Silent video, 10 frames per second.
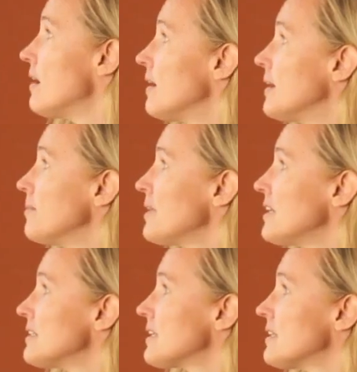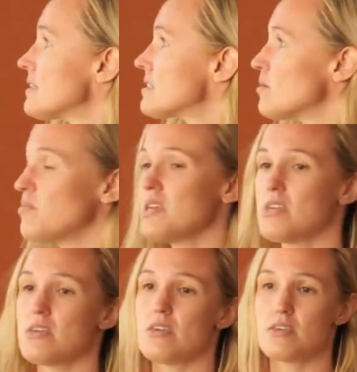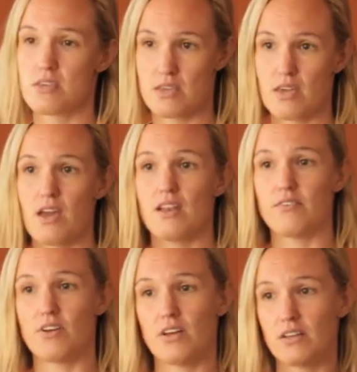And it tends to be kind of